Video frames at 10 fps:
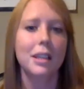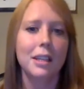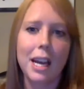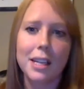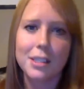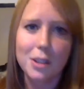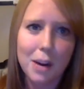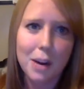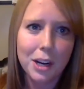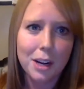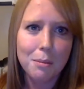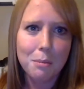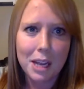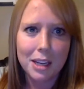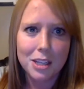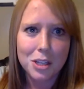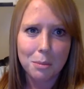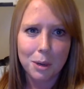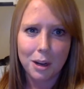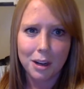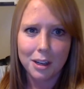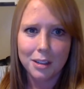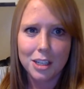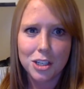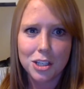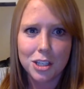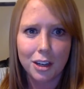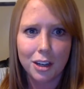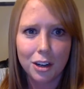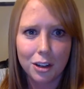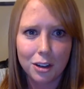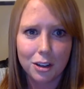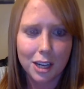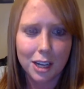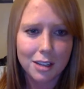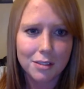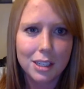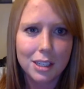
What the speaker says: Okay, so now we're going to have Megan jump on and share her kind of